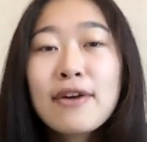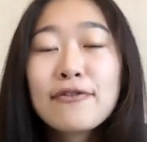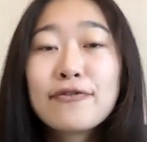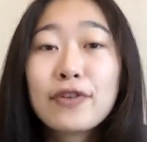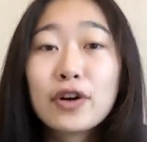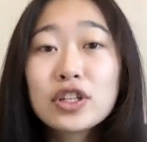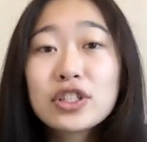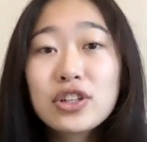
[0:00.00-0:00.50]

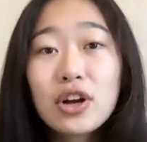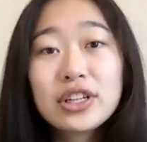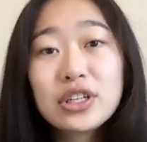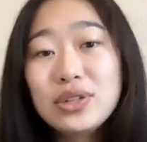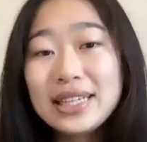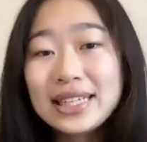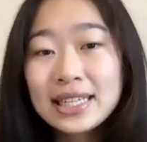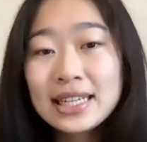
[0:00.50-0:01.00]
First, on
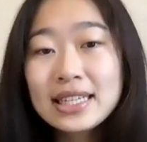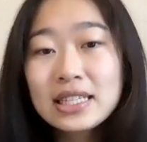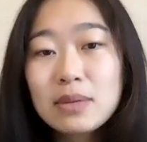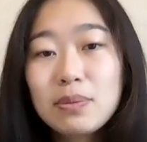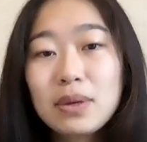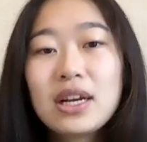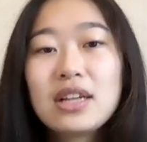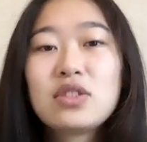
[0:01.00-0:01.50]
uniqueness,
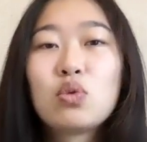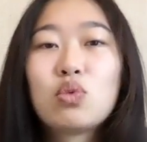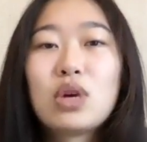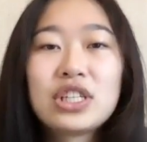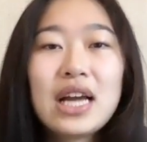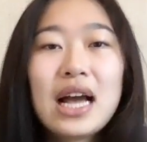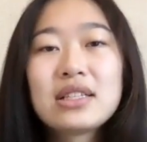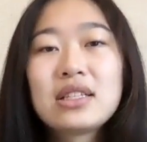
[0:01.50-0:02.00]
because
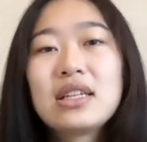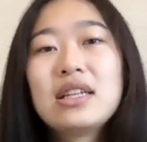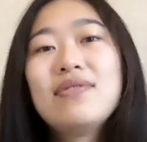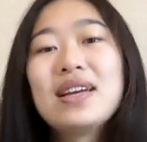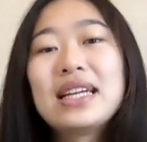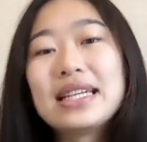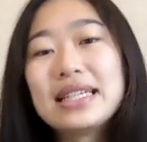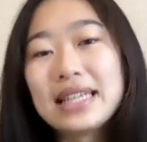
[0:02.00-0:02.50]
Russia hasn't
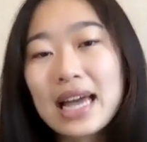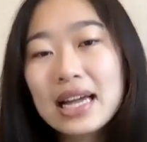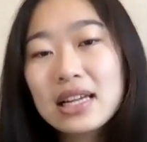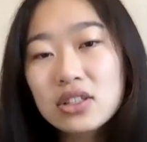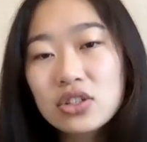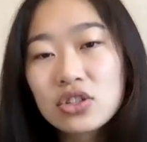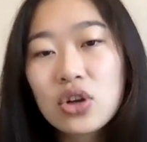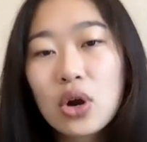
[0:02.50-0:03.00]
invaded yet,
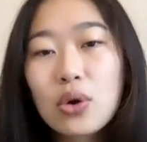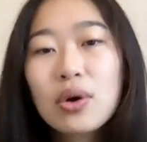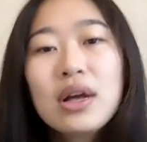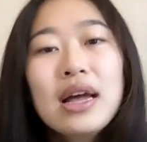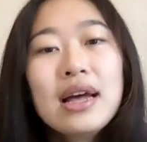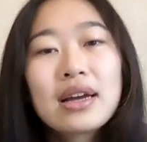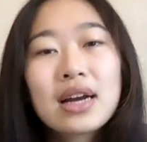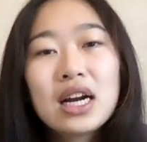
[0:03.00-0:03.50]
so
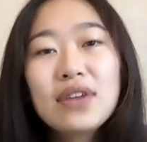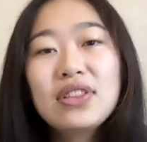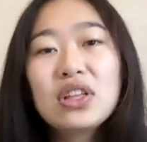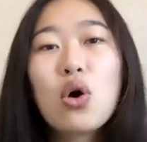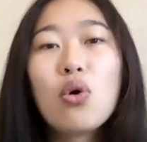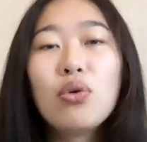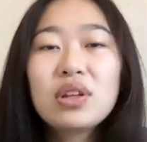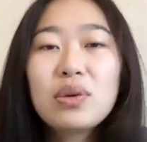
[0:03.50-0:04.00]
kind of the
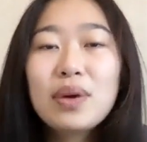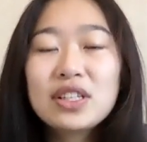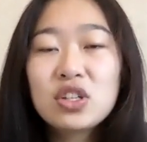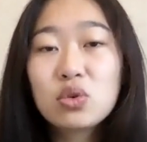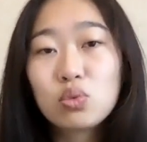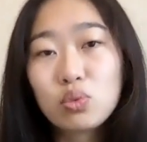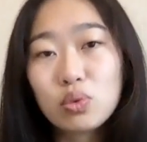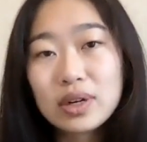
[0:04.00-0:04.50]
only way to
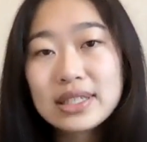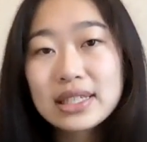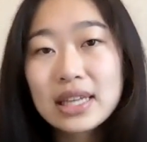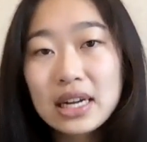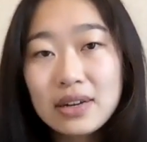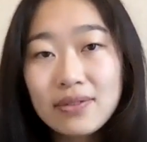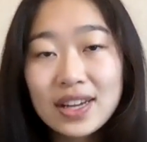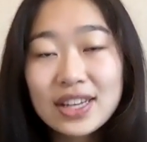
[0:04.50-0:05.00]
risk an
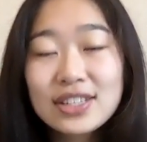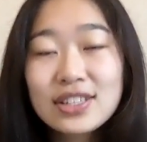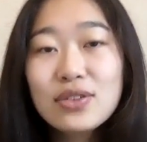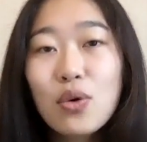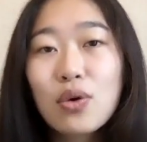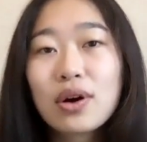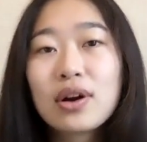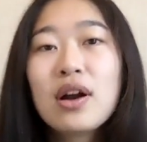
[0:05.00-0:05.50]
invasion
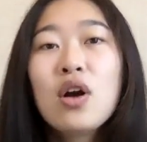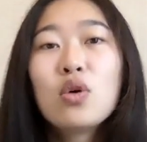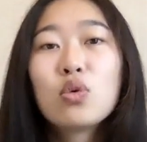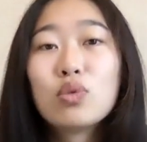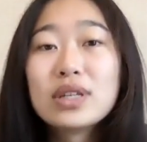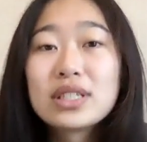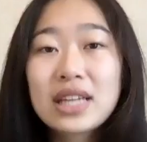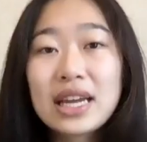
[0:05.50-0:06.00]
or
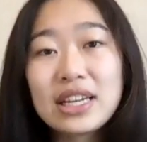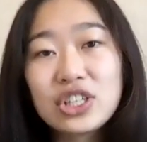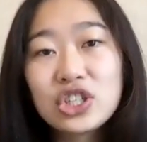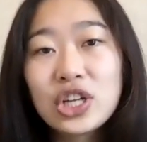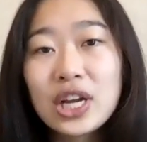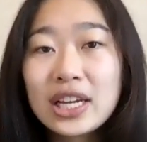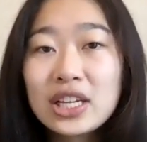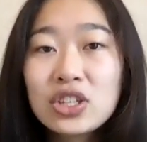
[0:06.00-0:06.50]
risk a
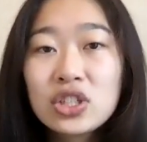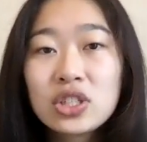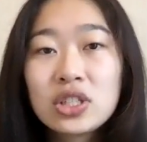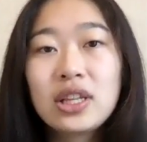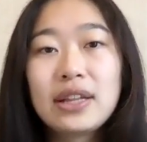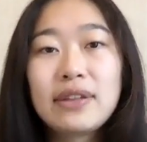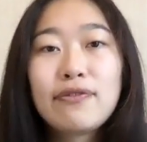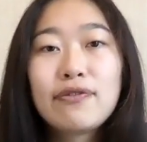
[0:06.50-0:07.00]
change
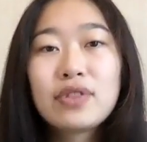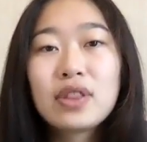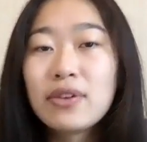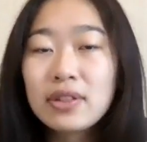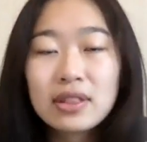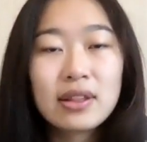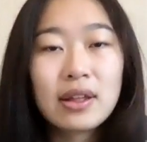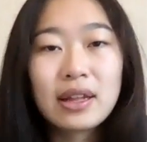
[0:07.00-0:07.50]
to
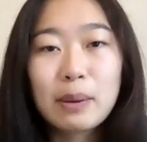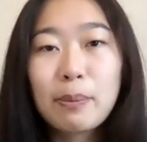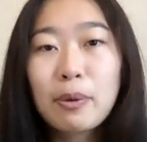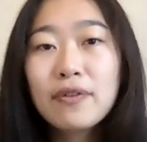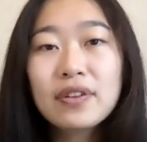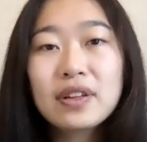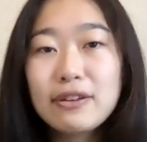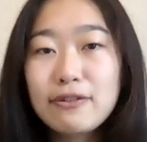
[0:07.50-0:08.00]
the
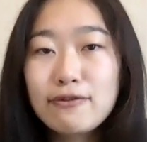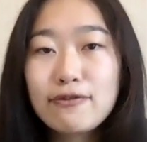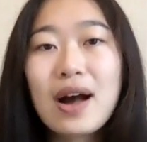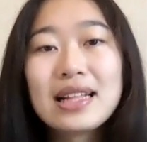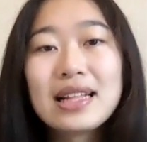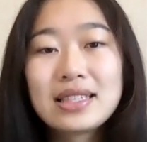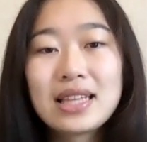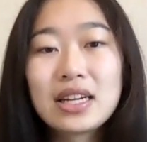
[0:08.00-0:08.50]
perfectly
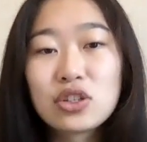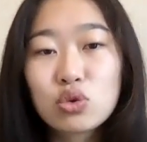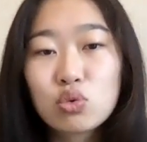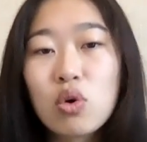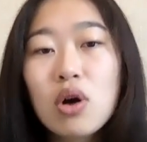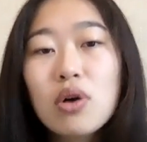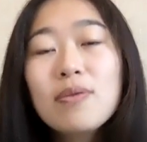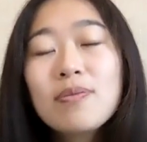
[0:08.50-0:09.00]
fine status
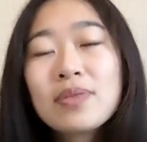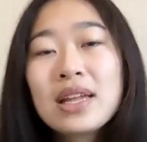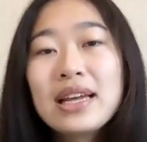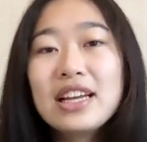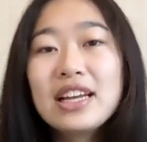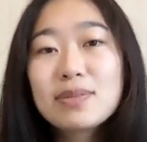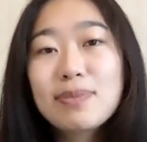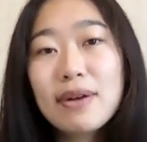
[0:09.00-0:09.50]
quo
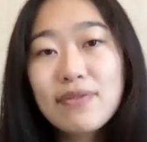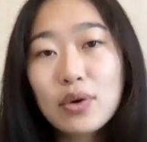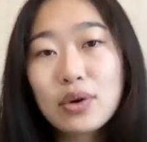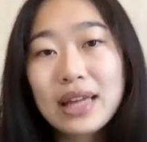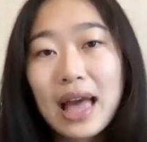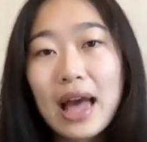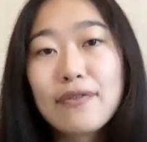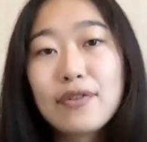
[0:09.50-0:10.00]
is by voting
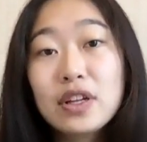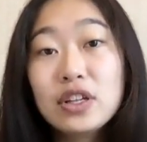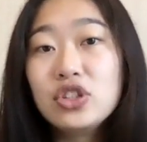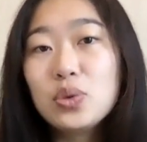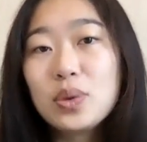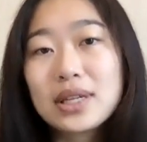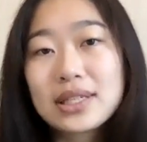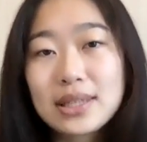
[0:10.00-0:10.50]
AF and
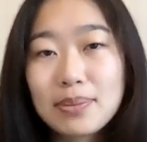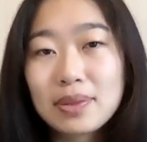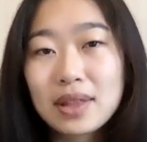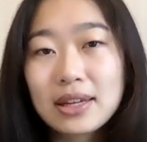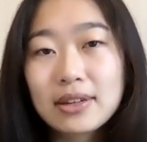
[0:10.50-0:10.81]
doing something.